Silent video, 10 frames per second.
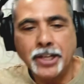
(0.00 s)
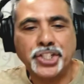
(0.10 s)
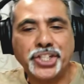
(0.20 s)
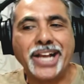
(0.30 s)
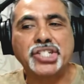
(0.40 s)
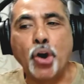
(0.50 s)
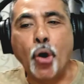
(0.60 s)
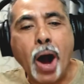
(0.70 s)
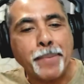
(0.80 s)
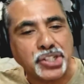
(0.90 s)
She has
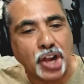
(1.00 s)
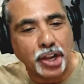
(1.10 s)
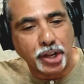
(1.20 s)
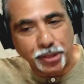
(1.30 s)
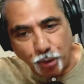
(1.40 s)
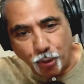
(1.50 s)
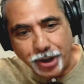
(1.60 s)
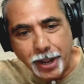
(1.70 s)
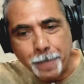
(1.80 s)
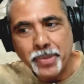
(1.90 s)
no apostolic
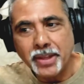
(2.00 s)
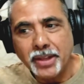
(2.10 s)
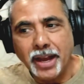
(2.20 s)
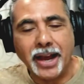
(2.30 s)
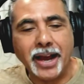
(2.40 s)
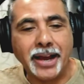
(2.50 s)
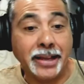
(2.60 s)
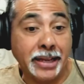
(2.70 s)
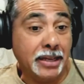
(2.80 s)
authority. Uh,